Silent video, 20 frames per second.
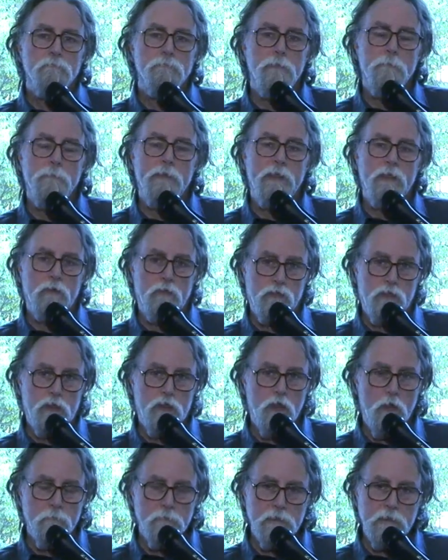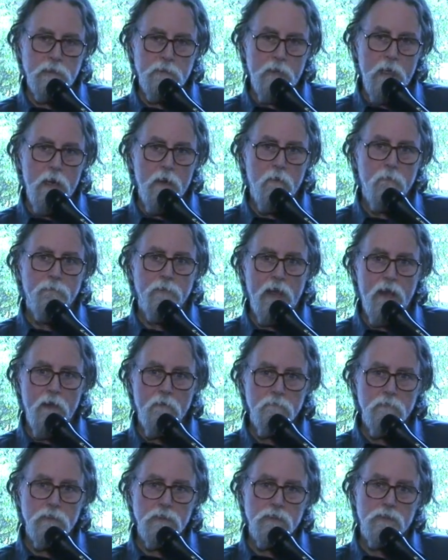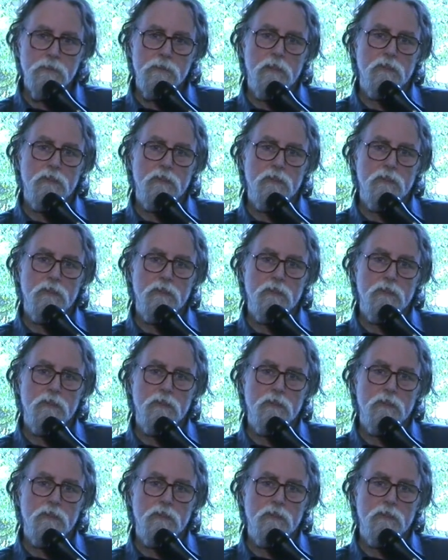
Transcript: But beyond the comedy of errors